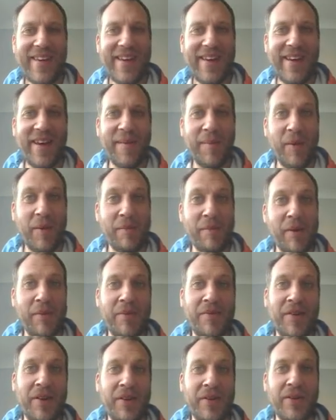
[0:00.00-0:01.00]
I hope
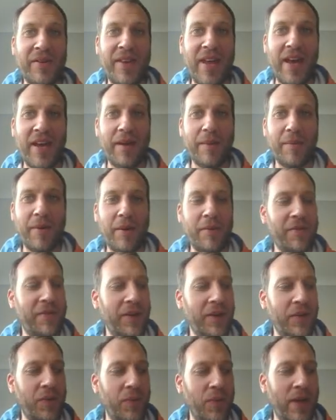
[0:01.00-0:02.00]
you've had a good day, I hope you've had
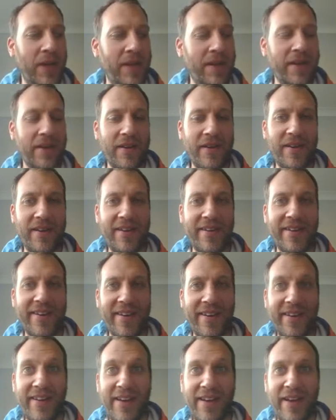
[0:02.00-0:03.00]
a good week and
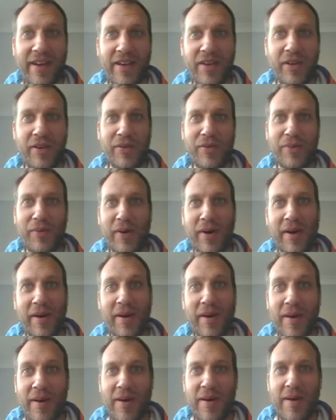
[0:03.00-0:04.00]
you're getting used to
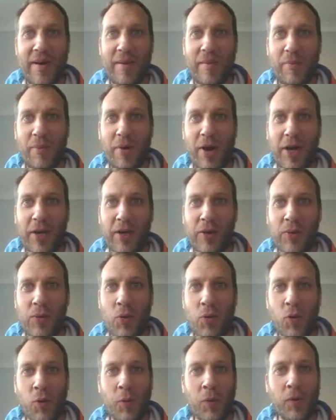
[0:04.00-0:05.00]
our brand new
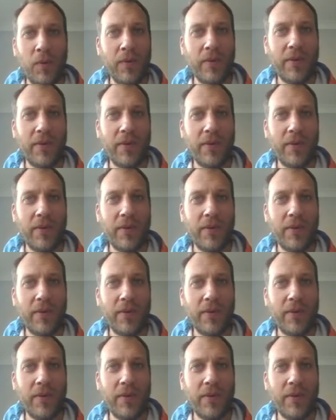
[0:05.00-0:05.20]
normal.